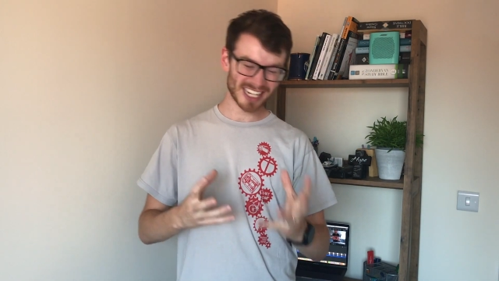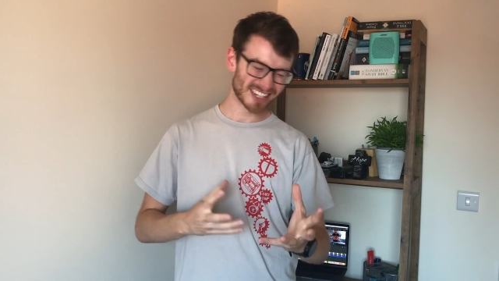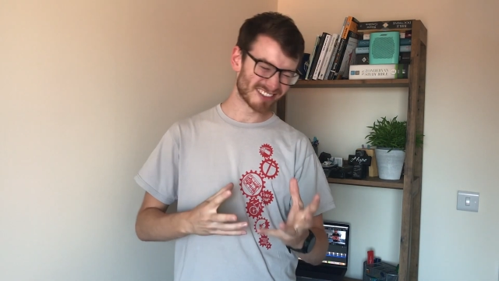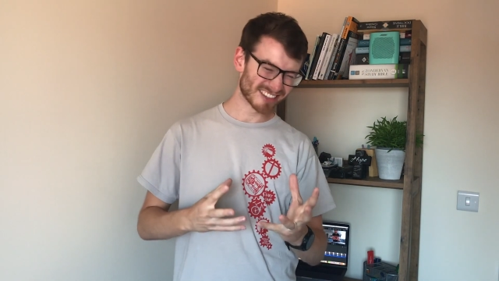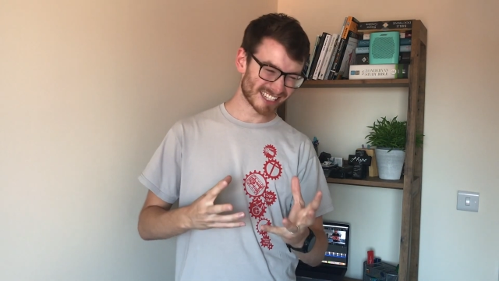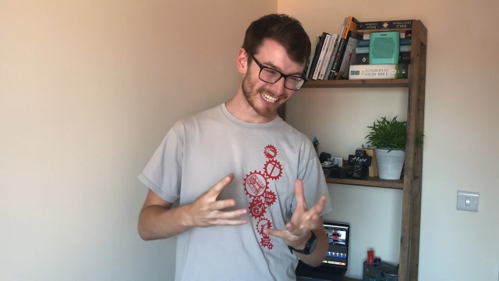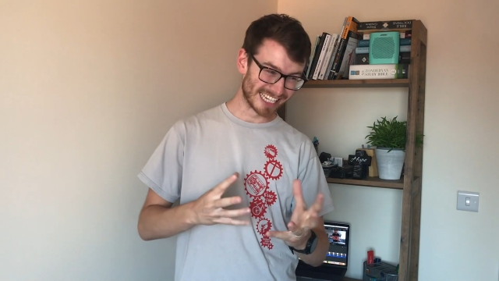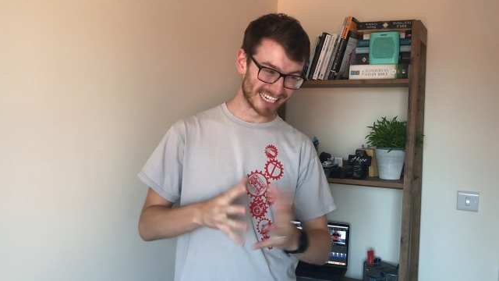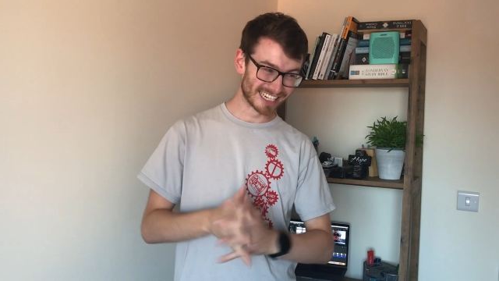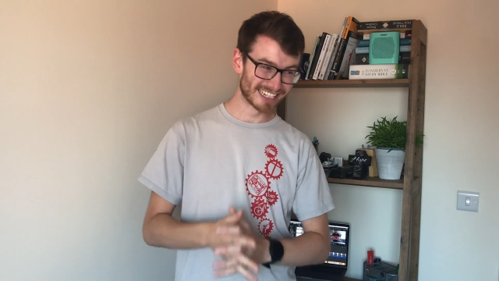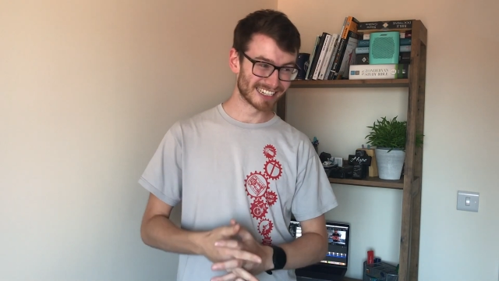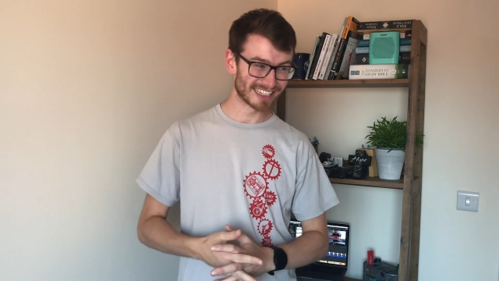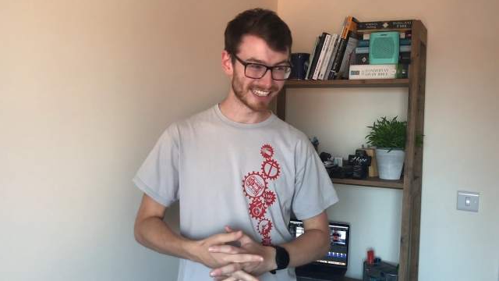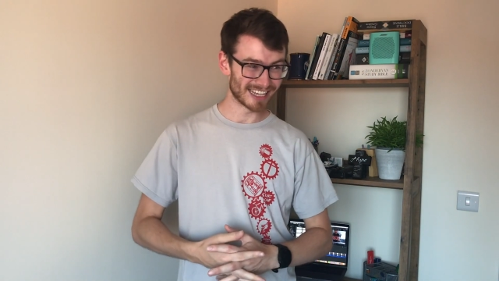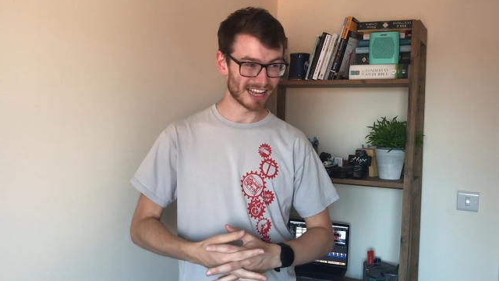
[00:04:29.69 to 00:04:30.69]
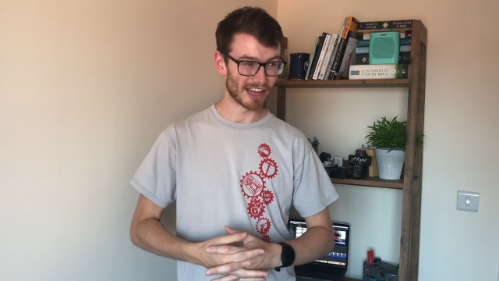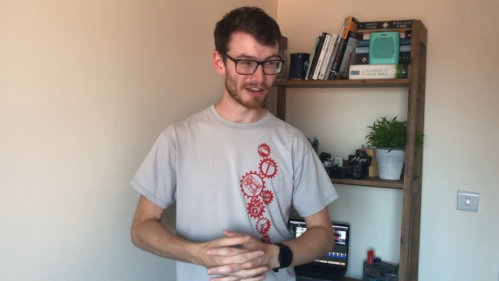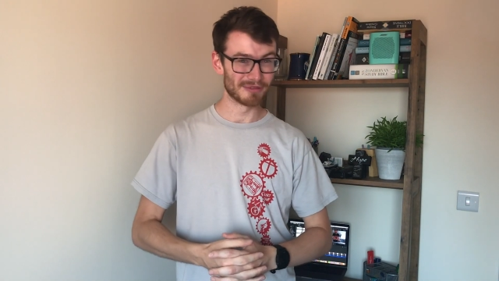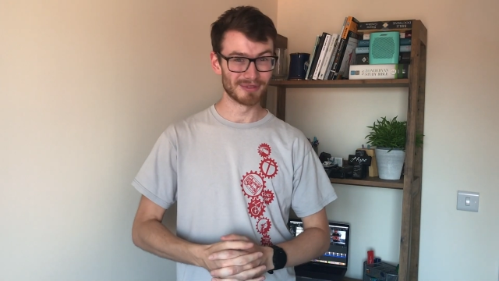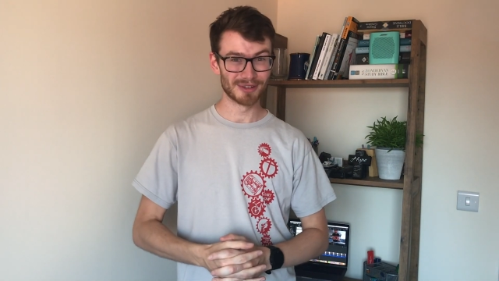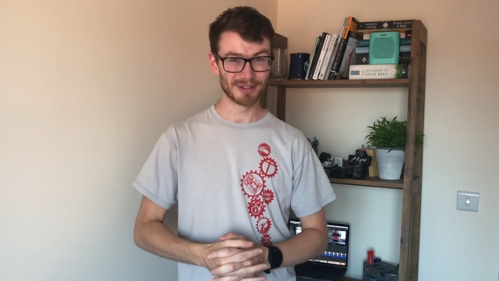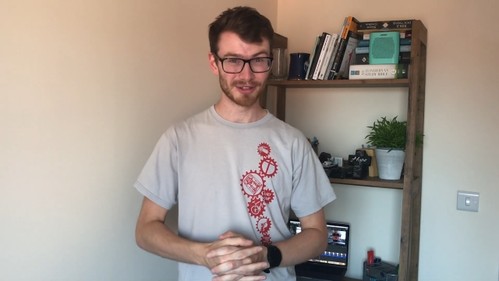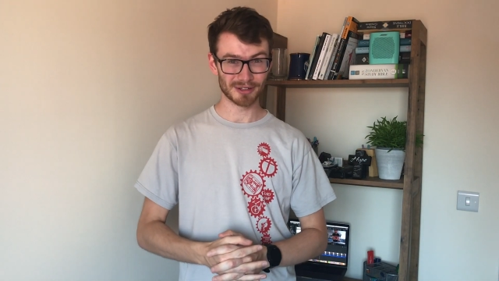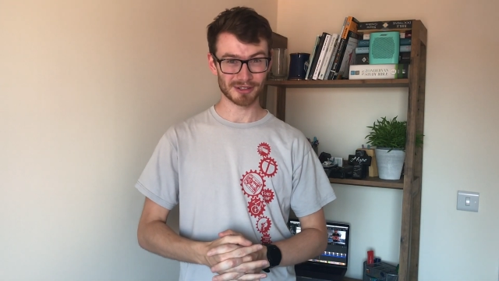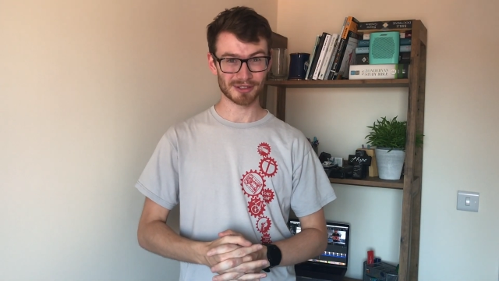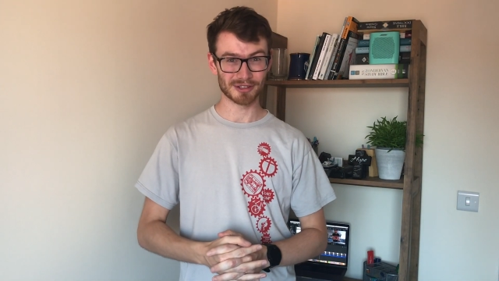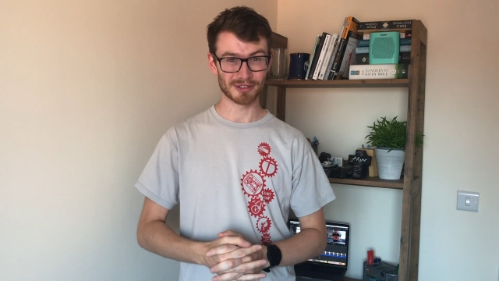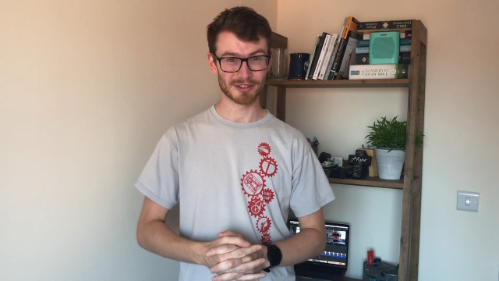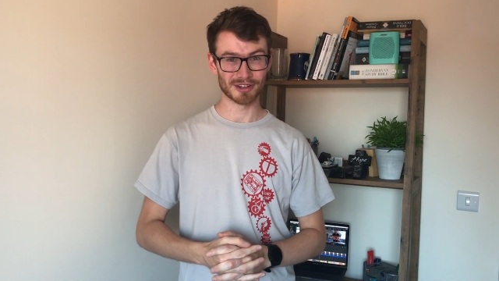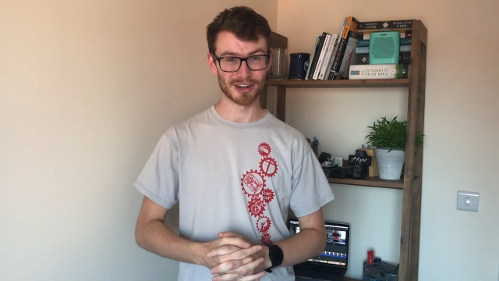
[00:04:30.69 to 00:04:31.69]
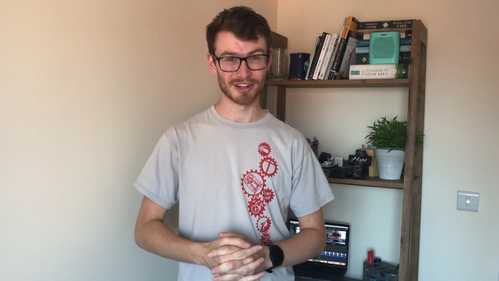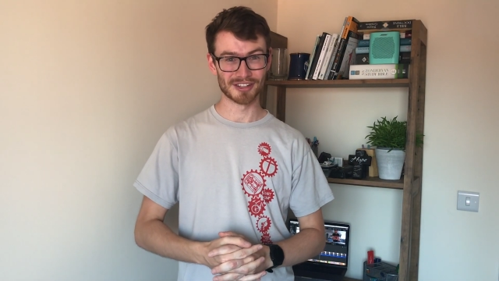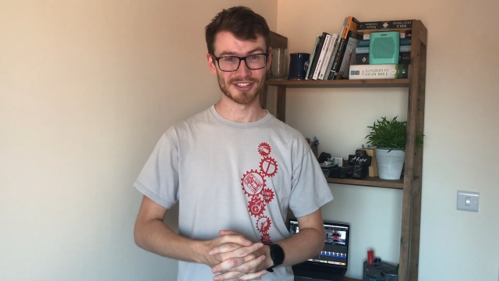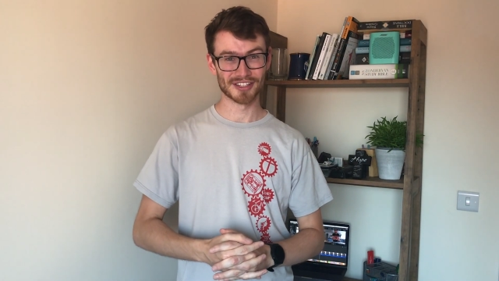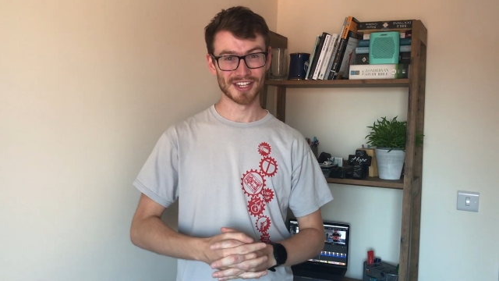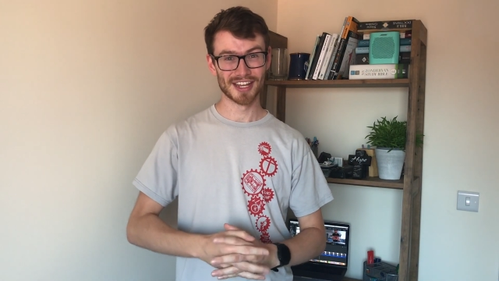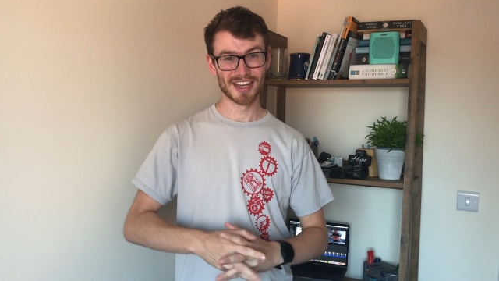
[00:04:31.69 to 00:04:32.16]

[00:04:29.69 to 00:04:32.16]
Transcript: interesting, um, not too gross.